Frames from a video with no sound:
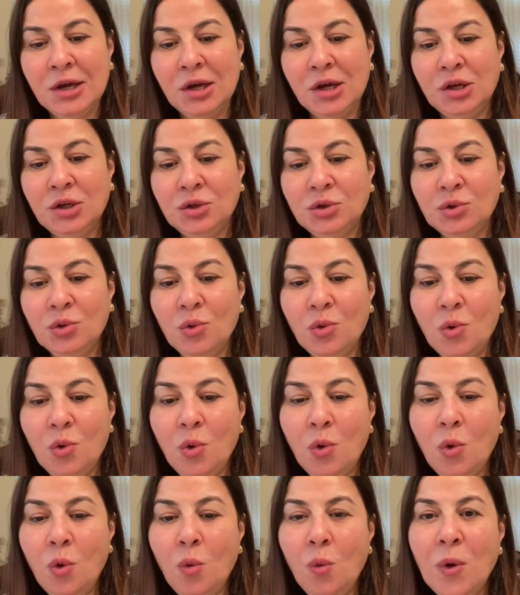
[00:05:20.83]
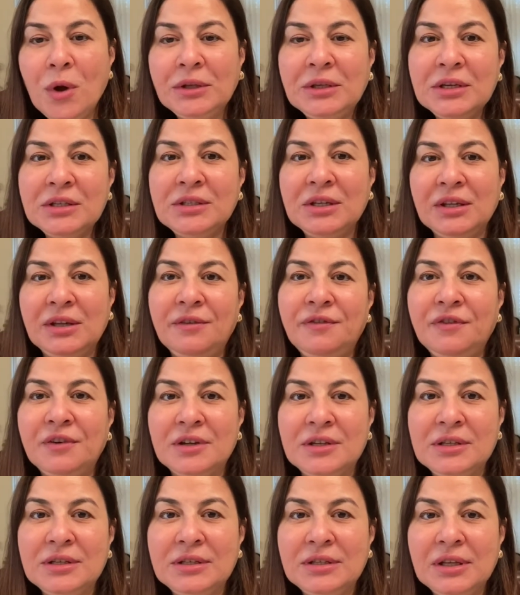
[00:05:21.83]
So what is the
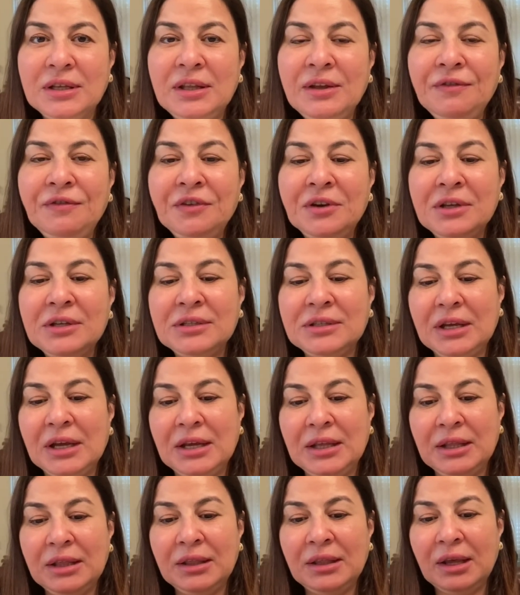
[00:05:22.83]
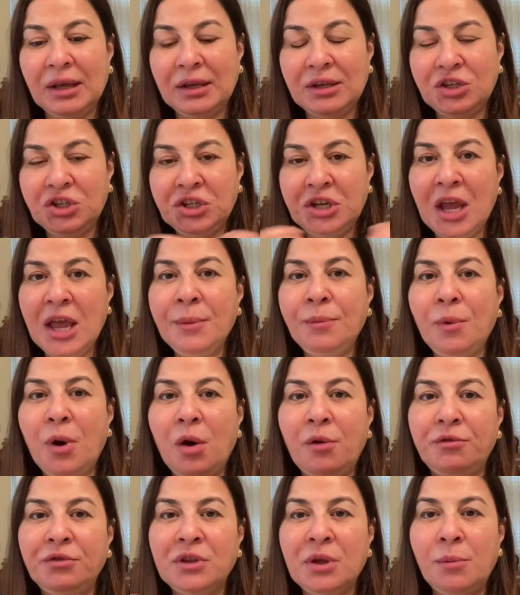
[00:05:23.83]
difference? The difference in the shape
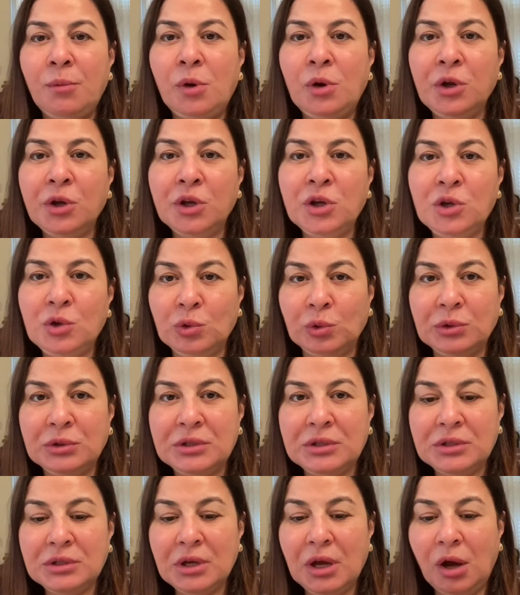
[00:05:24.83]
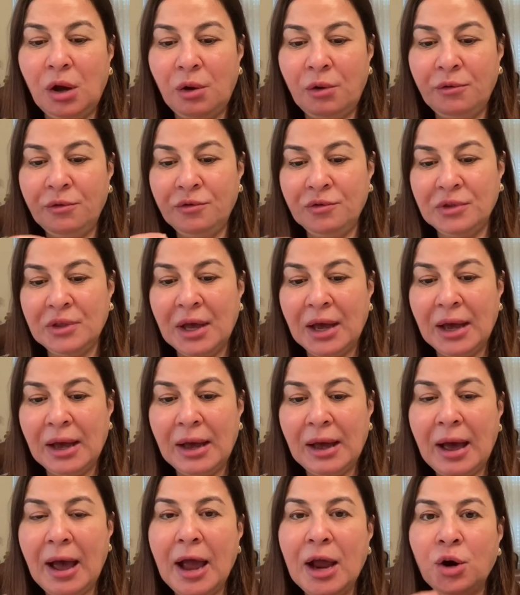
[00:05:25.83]
of the molecules, of the
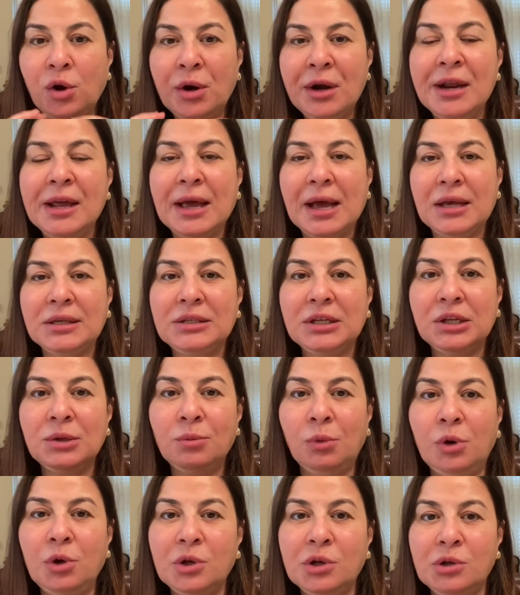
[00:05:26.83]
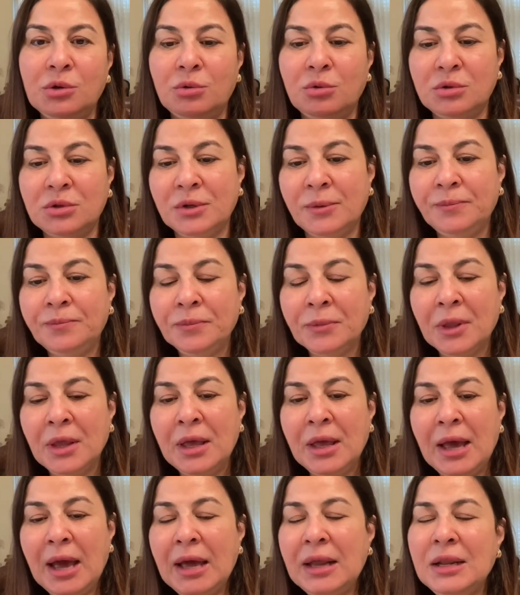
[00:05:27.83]
hyaluronic acid molecules.
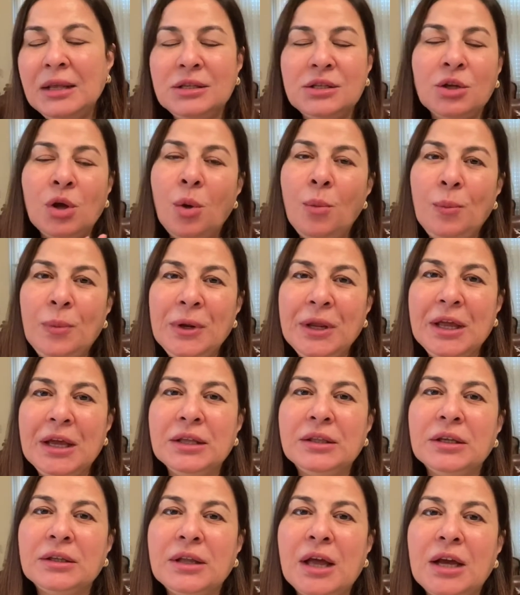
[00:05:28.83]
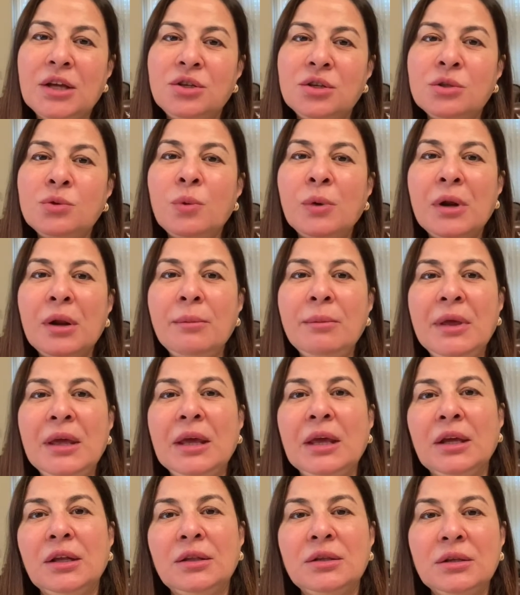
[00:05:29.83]
And it's complicated. I just want to
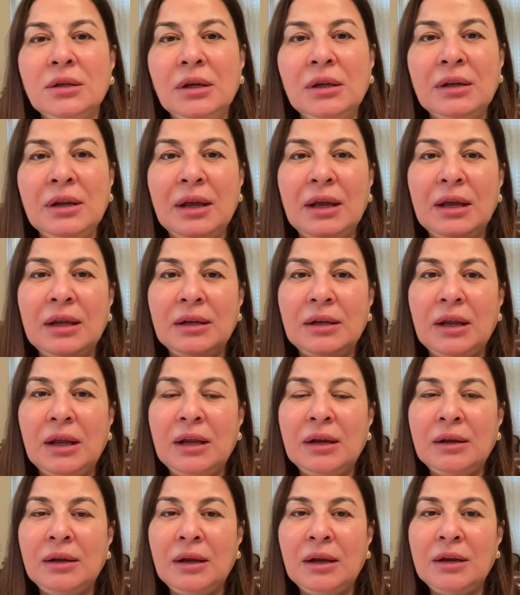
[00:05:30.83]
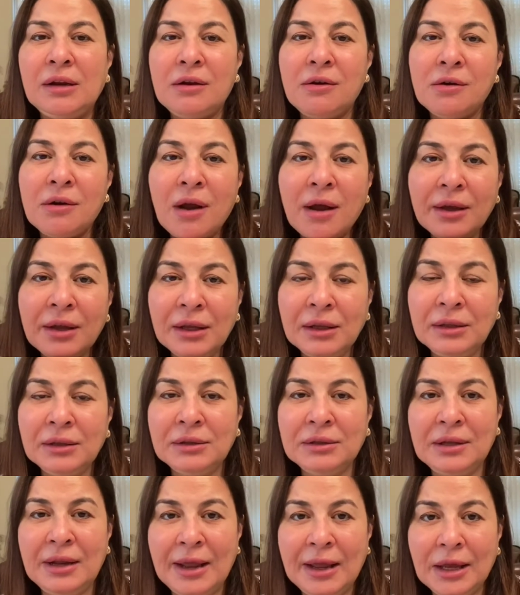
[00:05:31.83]
make it in a
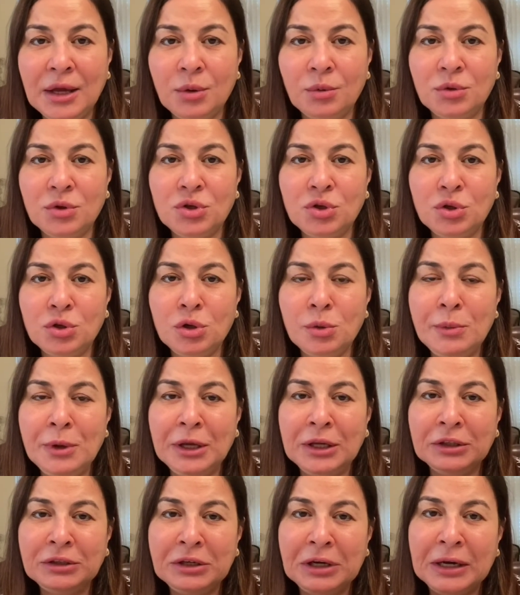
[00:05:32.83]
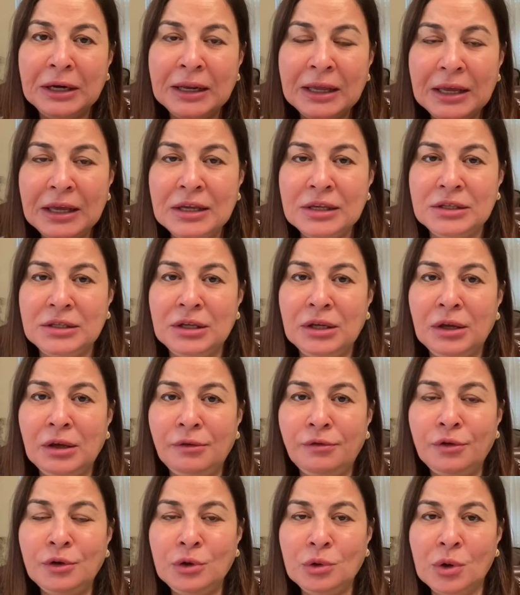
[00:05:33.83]
client language to make it really easy
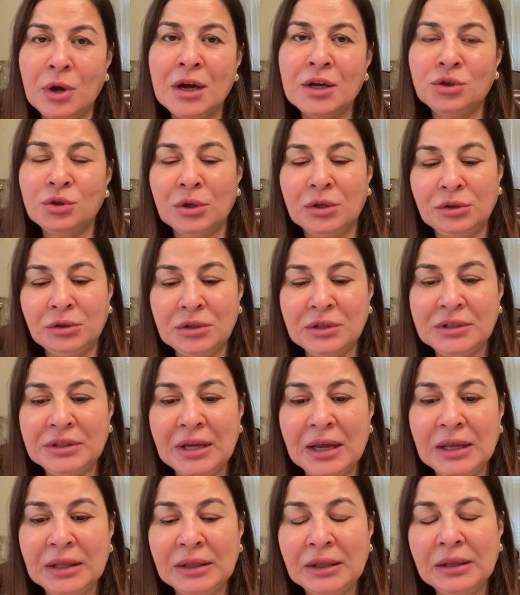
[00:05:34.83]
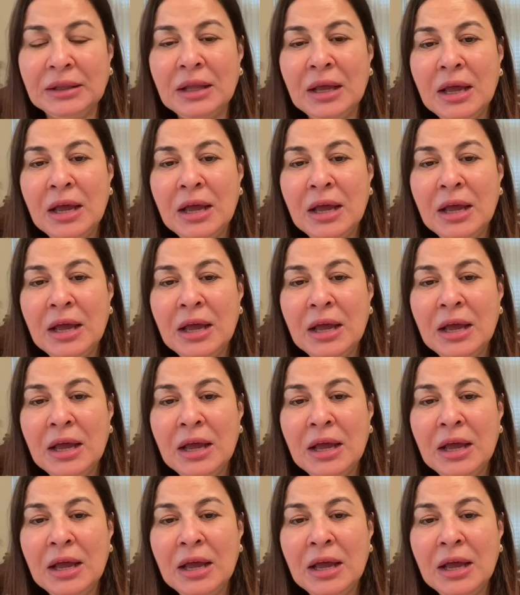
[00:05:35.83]
for you guys to understand it.